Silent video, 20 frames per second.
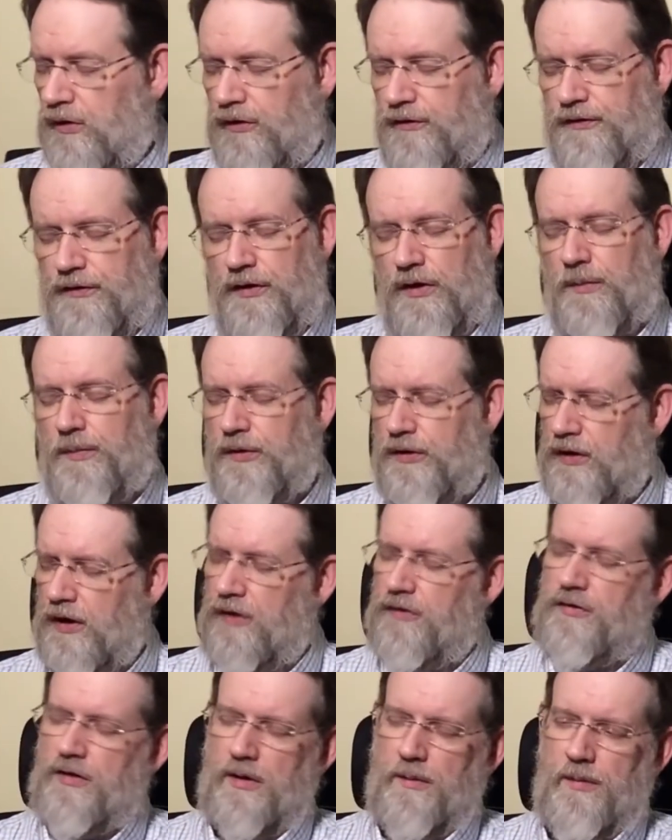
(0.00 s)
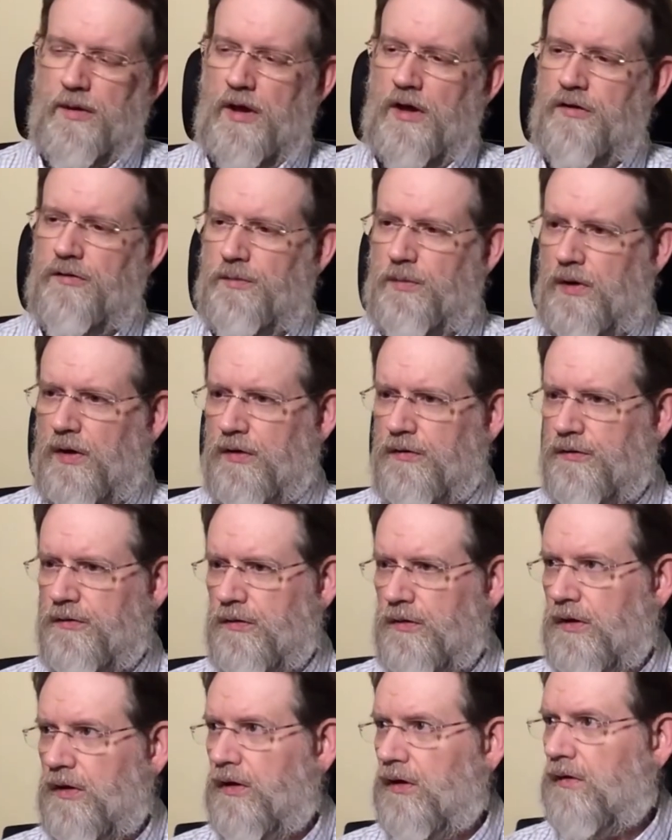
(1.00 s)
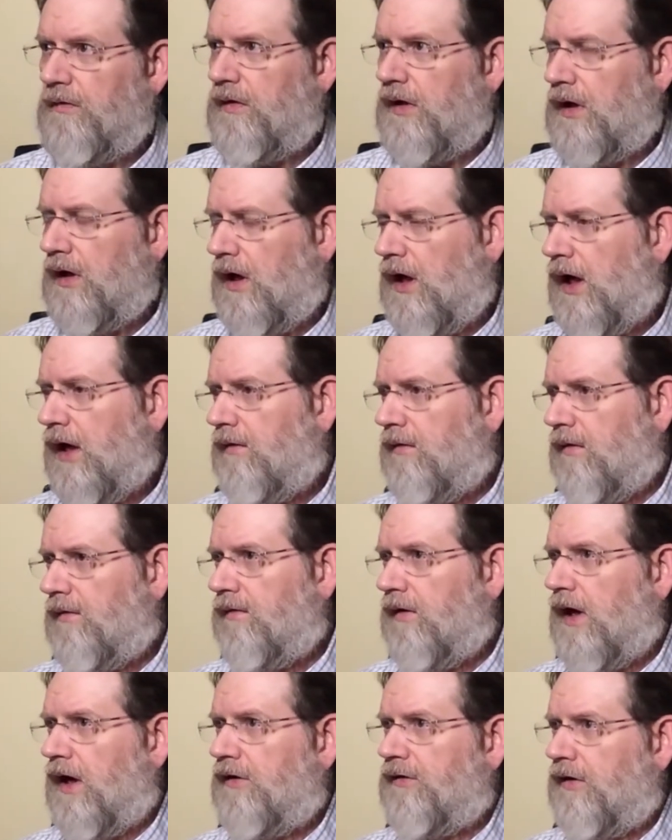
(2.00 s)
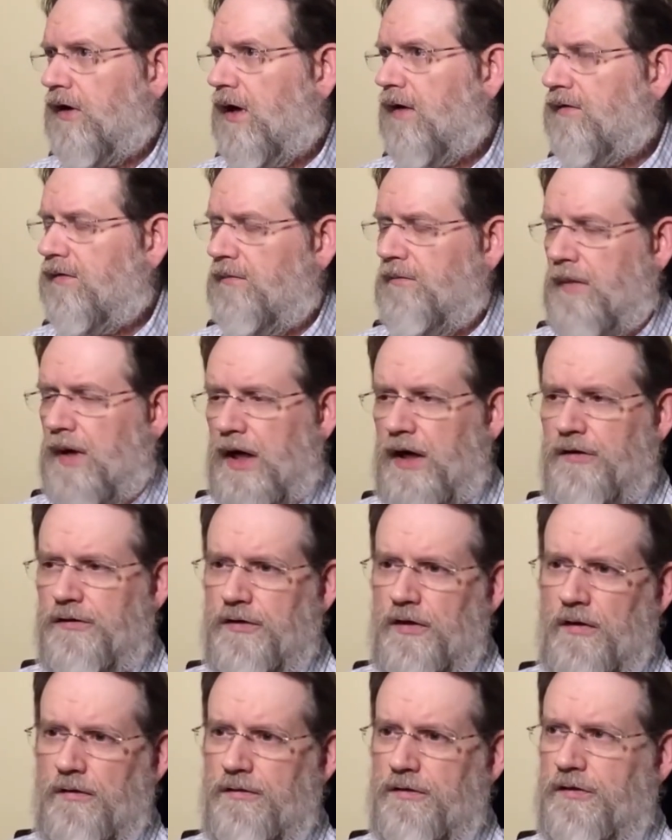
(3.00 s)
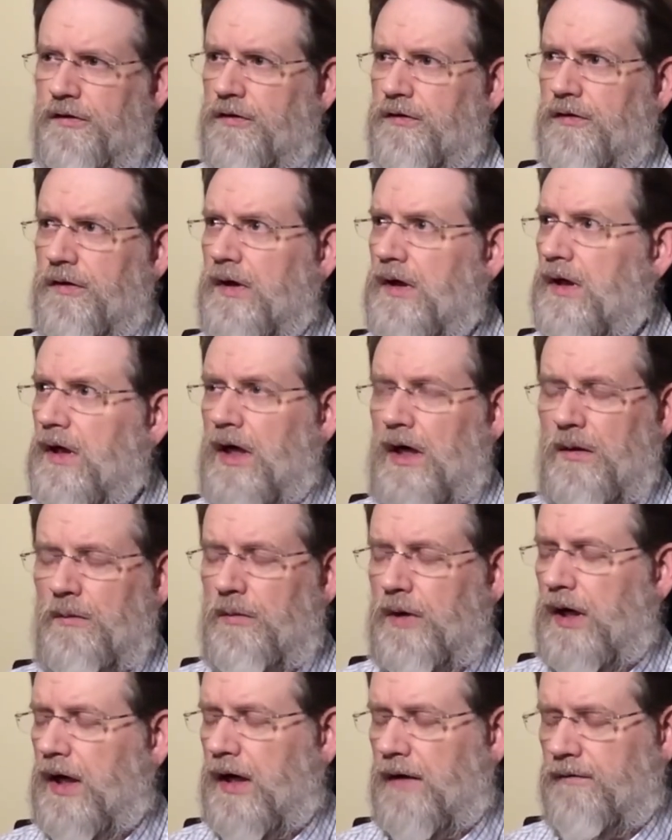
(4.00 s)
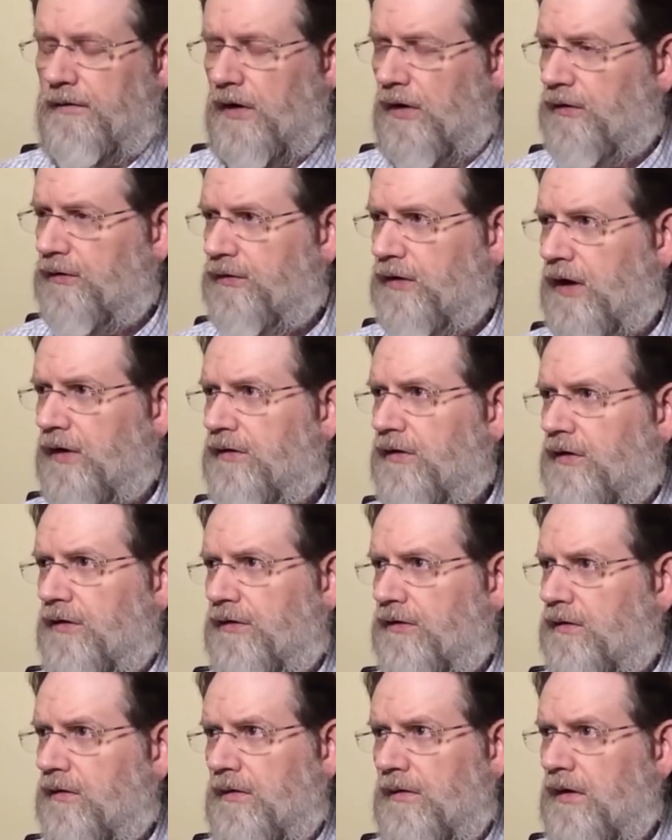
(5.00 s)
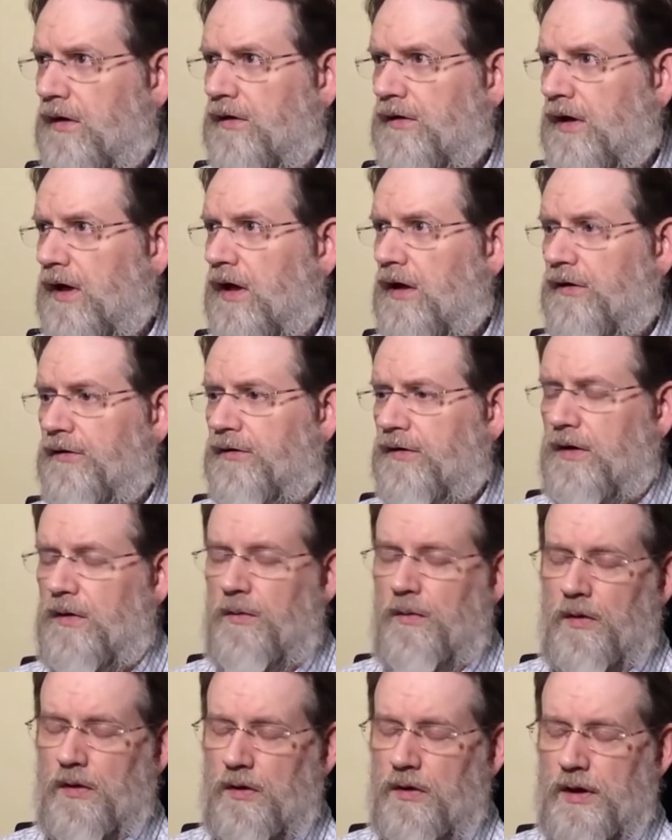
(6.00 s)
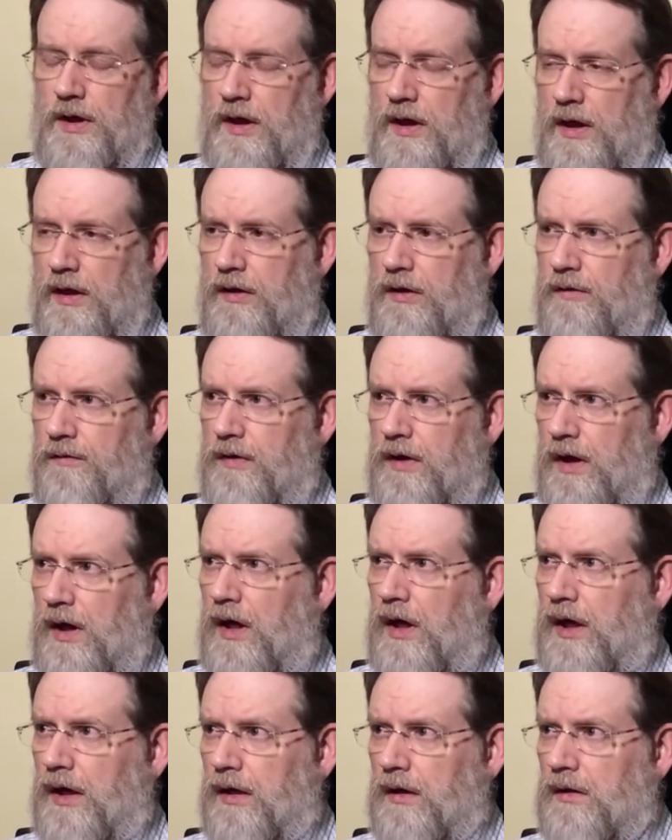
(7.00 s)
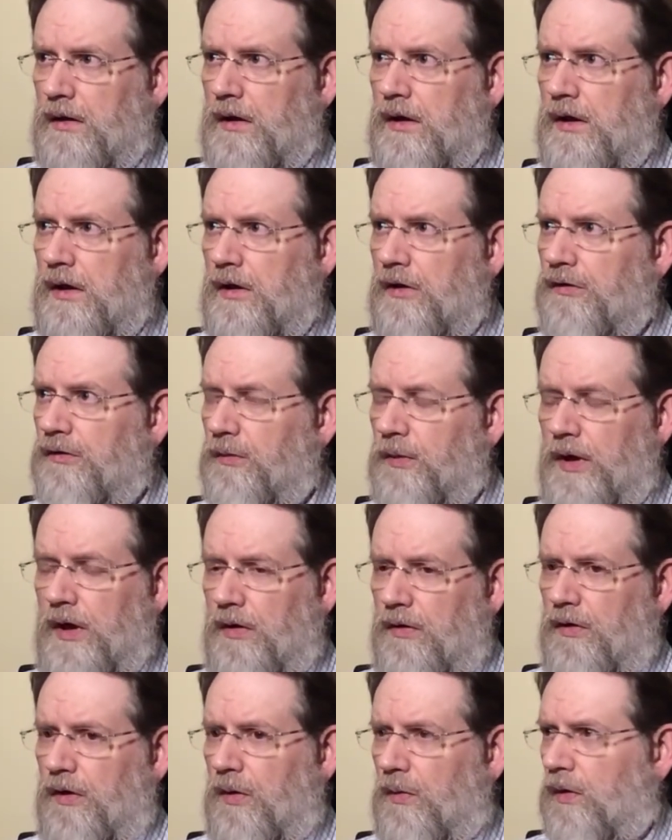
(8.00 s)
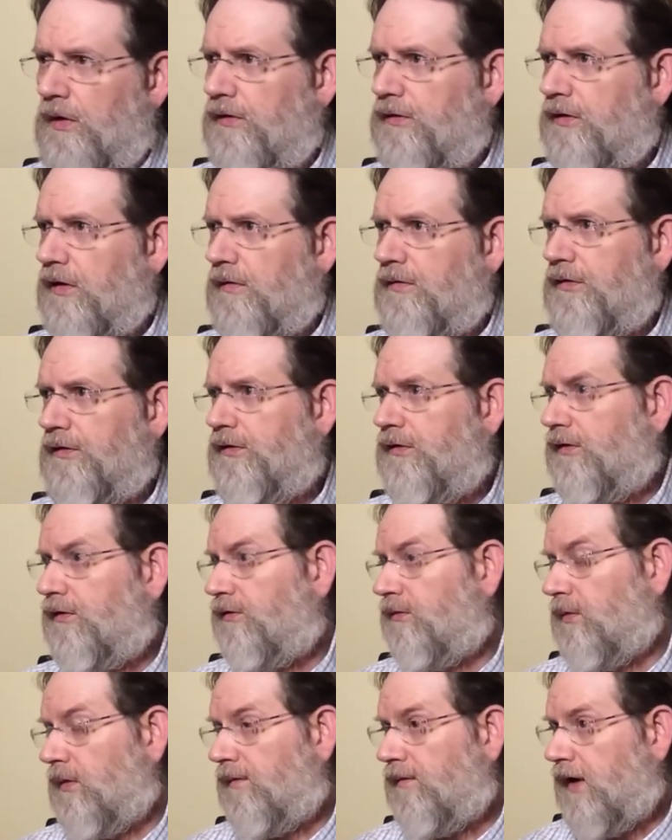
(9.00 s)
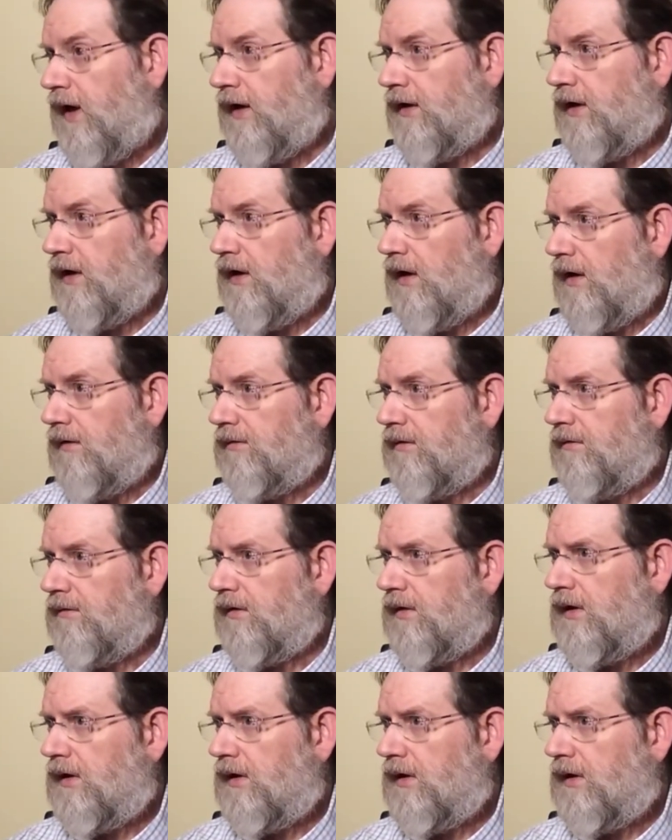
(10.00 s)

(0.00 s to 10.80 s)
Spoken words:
could still potentially be exposed to it. UV light reflects off many surfaces, and we have no senses that tell us that we're looking at UV light. So we don't know what surface it's reflecting off of.